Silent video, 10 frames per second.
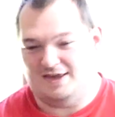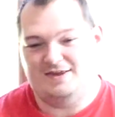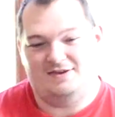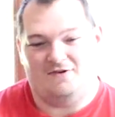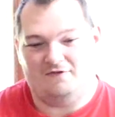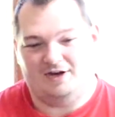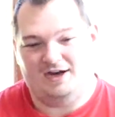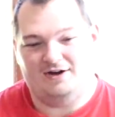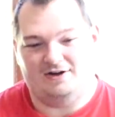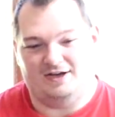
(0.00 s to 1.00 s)
and then over
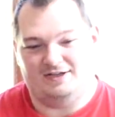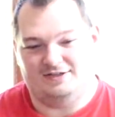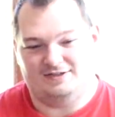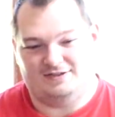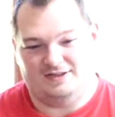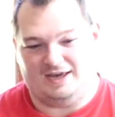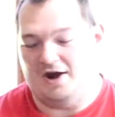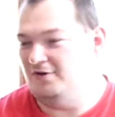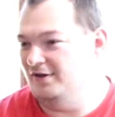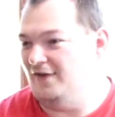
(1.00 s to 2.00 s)
here is the
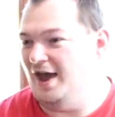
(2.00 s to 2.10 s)
county of